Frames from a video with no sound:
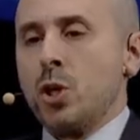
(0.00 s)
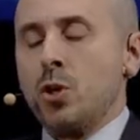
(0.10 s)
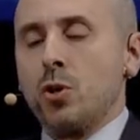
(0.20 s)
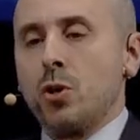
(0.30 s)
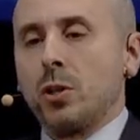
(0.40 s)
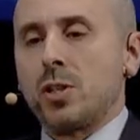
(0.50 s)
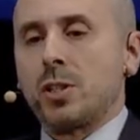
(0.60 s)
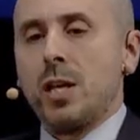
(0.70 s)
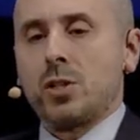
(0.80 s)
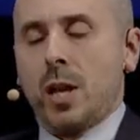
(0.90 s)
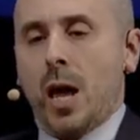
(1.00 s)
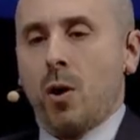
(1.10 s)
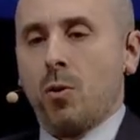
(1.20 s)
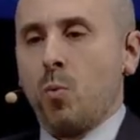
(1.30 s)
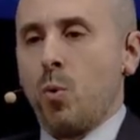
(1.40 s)
you're at a stage
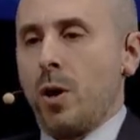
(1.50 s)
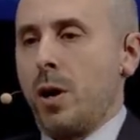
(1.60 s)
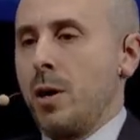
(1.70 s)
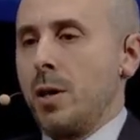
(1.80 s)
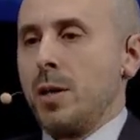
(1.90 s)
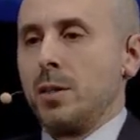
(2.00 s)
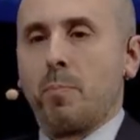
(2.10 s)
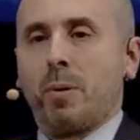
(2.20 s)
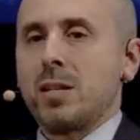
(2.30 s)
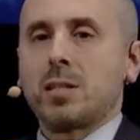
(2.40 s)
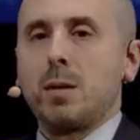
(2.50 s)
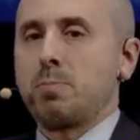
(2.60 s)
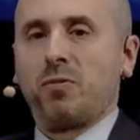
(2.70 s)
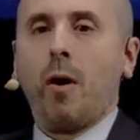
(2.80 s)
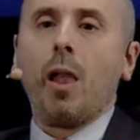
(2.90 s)
now where the price
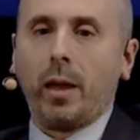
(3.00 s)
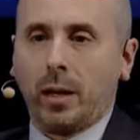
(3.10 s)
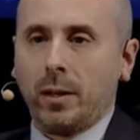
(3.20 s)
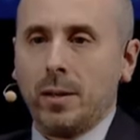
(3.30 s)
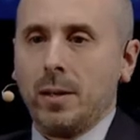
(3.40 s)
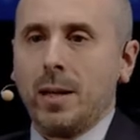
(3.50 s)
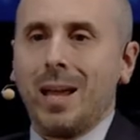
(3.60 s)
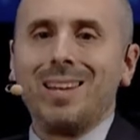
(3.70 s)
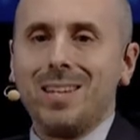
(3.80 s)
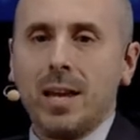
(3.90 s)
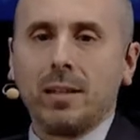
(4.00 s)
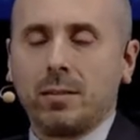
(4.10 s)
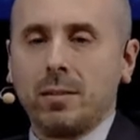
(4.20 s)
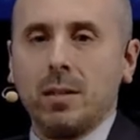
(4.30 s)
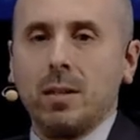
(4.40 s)
keeps falling, and
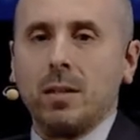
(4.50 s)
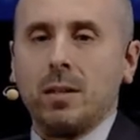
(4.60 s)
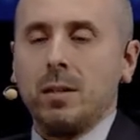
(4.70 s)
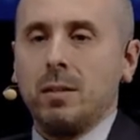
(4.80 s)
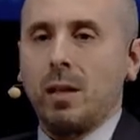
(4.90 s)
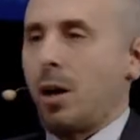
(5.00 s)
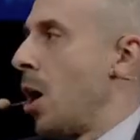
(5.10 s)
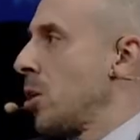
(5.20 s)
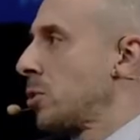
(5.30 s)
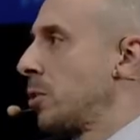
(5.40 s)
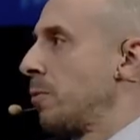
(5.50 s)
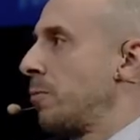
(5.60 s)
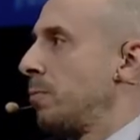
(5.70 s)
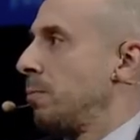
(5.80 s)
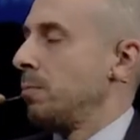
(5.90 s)
yet the cost of
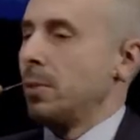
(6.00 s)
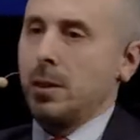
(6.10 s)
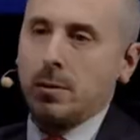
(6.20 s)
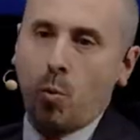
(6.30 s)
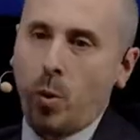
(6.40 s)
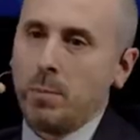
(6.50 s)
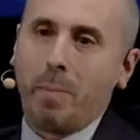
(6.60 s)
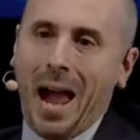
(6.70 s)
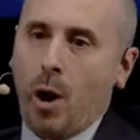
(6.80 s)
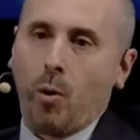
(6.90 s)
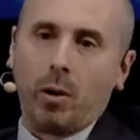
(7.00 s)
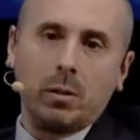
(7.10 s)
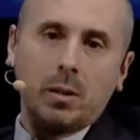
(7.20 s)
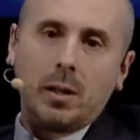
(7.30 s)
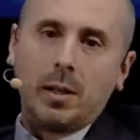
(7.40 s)
wind power
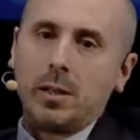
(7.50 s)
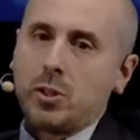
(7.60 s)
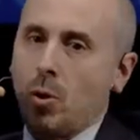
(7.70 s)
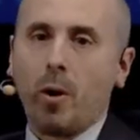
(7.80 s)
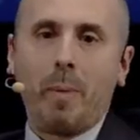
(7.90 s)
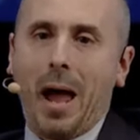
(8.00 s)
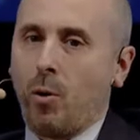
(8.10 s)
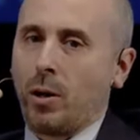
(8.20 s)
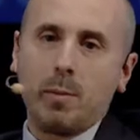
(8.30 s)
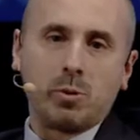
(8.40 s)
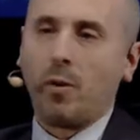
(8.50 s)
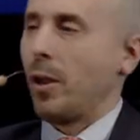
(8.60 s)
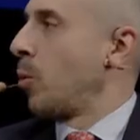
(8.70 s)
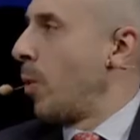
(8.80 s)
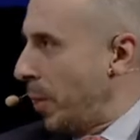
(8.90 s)
and solar power keeps
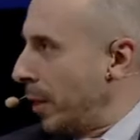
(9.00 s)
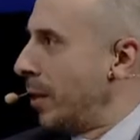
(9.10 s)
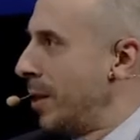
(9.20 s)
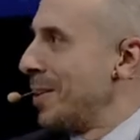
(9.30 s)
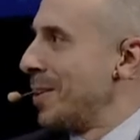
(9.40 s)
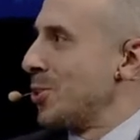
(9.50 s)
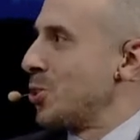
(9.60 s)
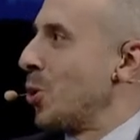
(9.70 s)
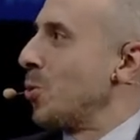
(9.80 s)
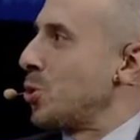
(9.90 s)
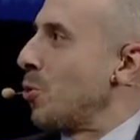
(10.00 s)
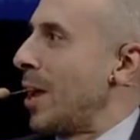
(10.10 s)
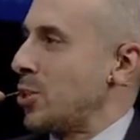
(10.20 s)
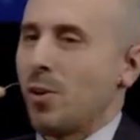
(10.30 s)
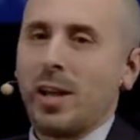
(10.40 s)
falling with it. So
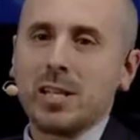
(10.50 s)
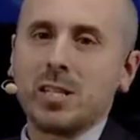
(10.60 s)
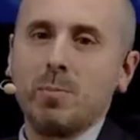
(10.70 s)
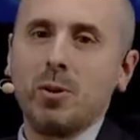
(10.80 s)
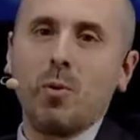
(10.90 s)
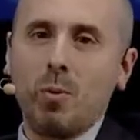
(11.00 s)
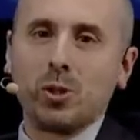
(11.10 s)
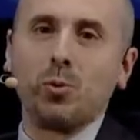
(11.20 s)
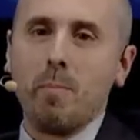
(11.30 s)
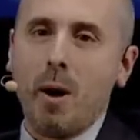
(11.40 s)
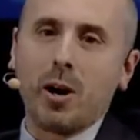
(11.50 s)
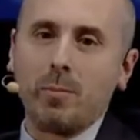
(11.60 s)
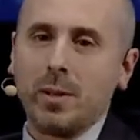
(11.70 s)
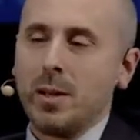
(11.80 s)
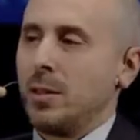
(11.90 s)
natural gas is in a bit of a race to the
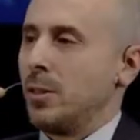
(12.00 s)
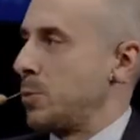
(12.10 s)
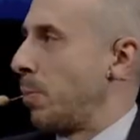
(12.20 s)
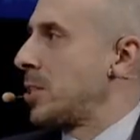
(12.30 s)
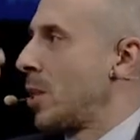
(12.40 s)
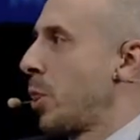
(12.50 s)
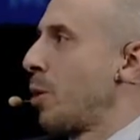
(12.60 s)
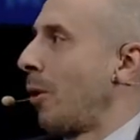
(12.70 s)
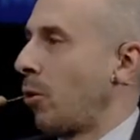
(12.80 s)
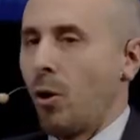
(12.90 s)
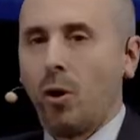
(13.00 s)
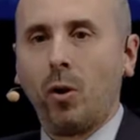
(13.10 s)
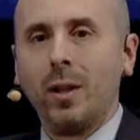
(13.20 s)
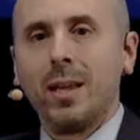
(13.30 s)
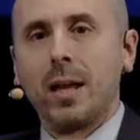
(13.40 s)
bottom, displacing thermal
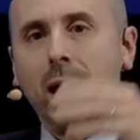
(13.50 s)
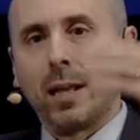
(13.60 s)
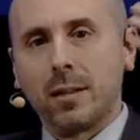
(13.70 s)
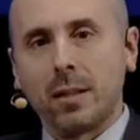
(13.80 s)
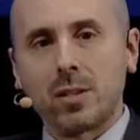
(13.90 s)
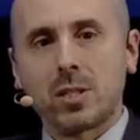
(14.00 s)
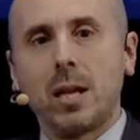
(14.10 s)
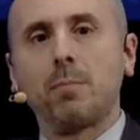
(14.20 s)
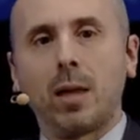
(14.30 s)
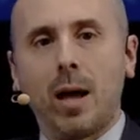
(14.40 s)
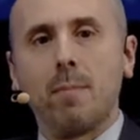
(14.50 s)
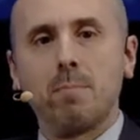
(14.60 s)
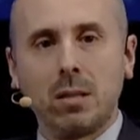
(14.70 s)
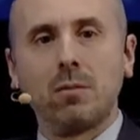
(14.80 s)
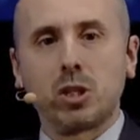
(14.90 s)
coal, and at the same time
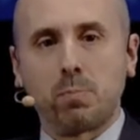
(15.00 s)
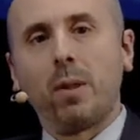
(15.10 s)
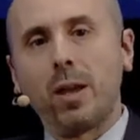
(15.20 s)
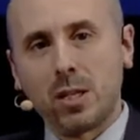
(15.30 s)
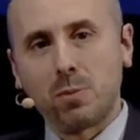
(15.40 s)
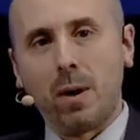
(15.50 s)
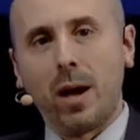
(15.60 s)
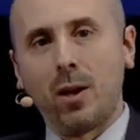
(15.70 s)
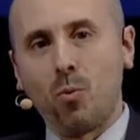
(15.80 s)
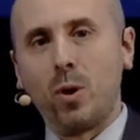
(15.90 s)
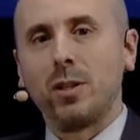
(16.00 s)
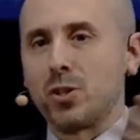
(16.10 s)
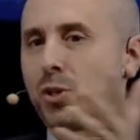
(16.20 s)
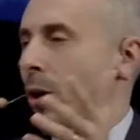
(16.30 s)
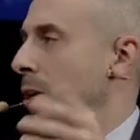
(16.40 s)
being displaced by wind and
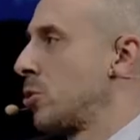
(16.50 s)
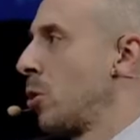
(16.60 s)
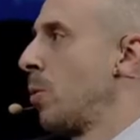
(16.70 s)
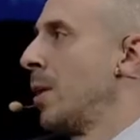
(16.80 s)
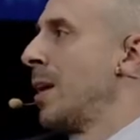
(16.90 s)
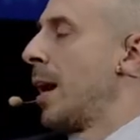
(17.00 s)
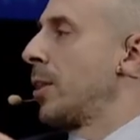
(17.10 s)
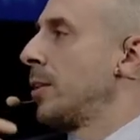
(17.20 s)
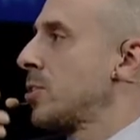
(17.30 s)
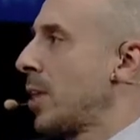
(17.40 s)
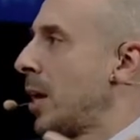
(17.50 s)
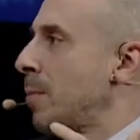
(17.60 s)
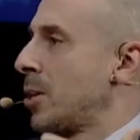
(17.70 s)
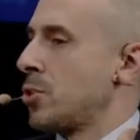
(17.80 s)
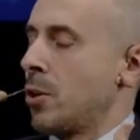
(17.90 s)
solar. So I think these
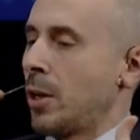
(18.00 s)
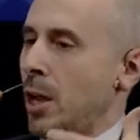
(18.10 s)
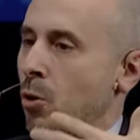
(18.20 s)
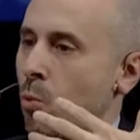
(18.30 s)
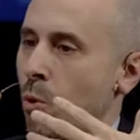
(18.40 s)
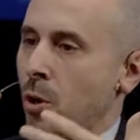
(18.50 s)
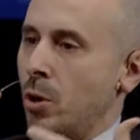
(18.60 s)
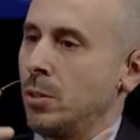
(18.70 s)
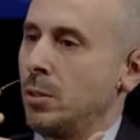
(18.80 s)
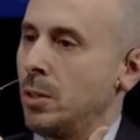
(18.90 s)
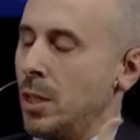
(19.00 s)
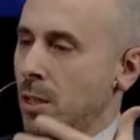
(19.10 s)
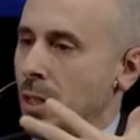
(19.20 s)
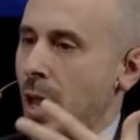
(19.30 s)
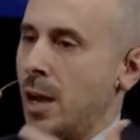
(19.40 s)
dynamics are kind of where
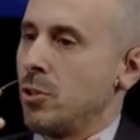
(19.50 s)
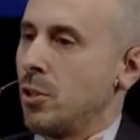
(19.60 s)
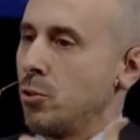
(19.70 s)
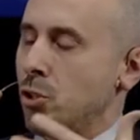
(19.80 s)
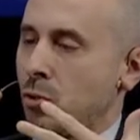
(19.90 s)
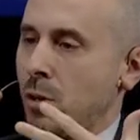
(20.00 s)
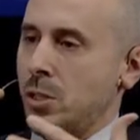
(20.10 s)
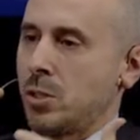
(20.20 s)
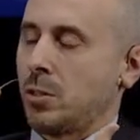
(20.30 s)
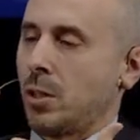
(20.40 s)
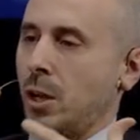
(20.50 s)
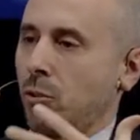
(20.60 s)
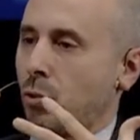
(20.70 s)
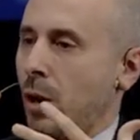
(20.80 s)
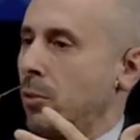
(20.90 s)
the energy industry is kind of
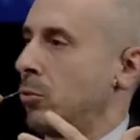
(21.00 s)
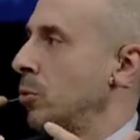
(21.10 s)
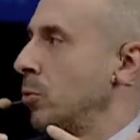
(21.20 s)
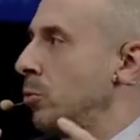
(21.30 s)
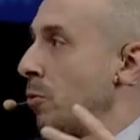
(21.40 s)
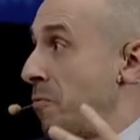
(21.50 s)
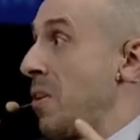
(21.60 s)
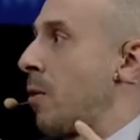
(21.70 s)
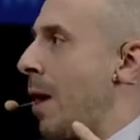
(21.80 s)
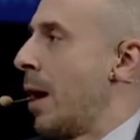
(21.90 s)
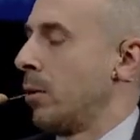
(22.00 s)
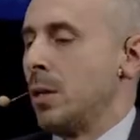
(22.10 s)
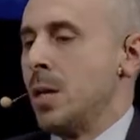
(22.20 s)
trying to figure out,